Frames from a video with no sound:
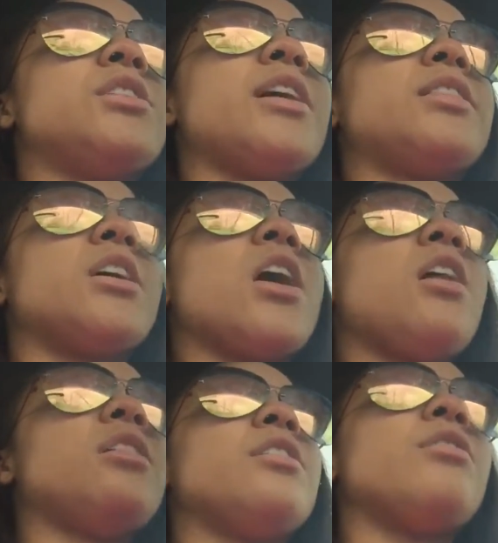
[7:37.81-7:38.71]
like, the
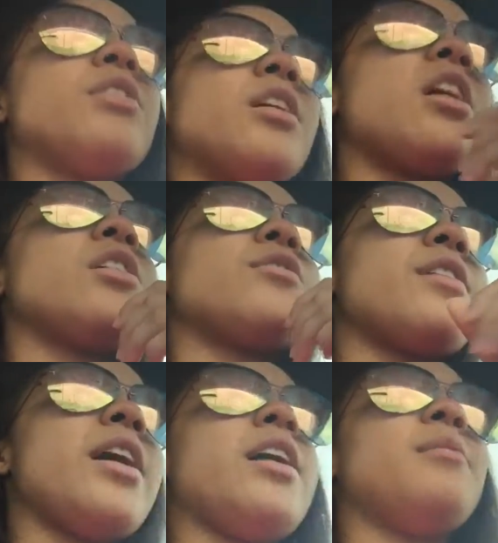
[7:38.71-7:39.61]
color or a color
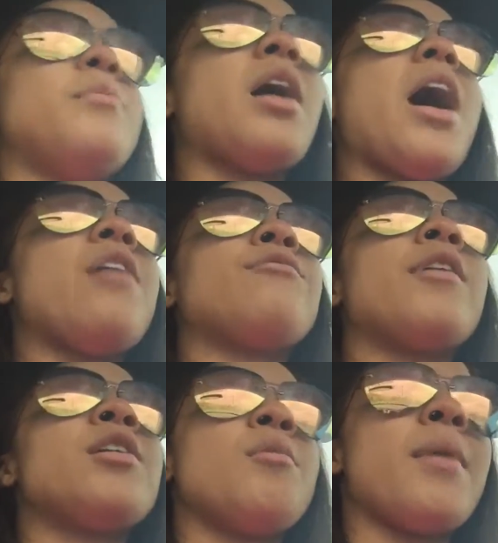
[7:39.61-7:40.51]
red. But I have
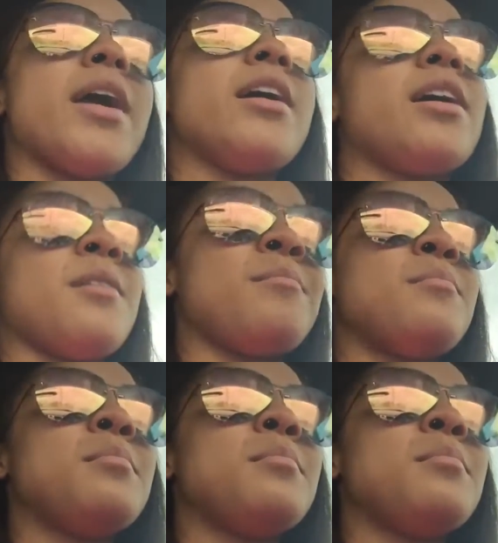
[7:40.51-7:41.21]
red on my hip.